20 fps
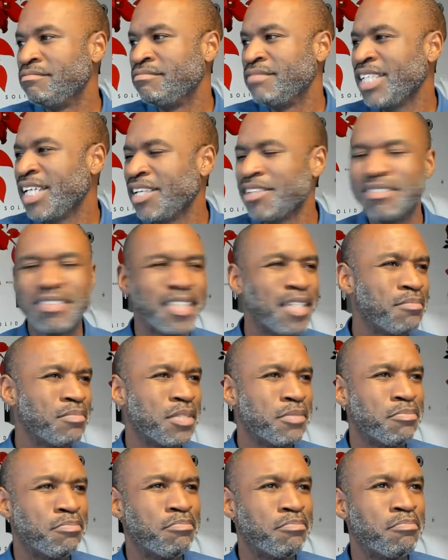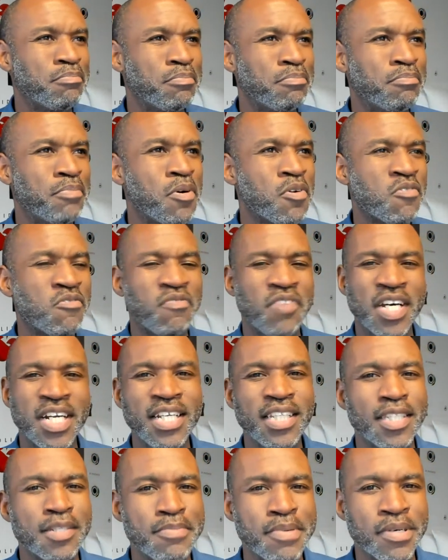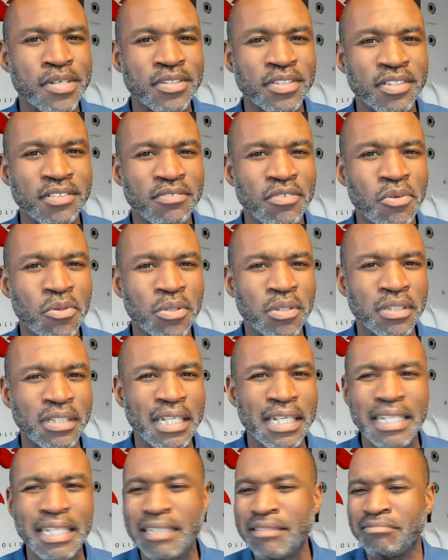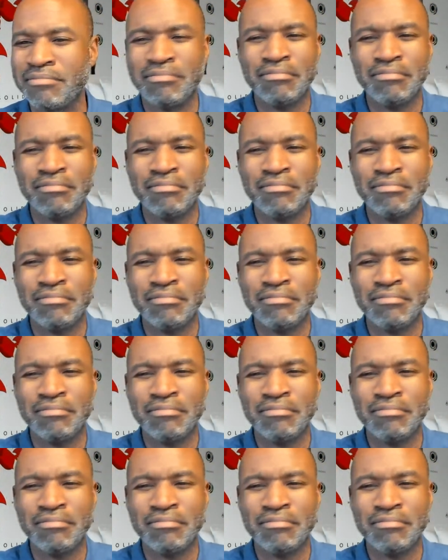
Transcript: you know, something to poke fun at the person for. Like,